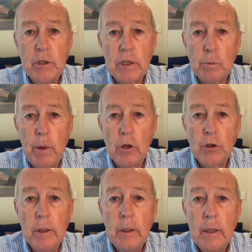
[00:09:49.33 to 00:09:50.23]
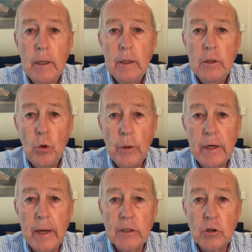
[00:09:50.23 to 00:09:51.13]
exposure to
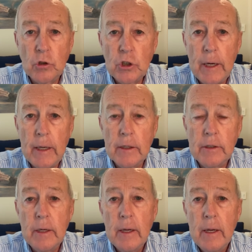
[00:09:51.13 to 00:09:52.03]
international shares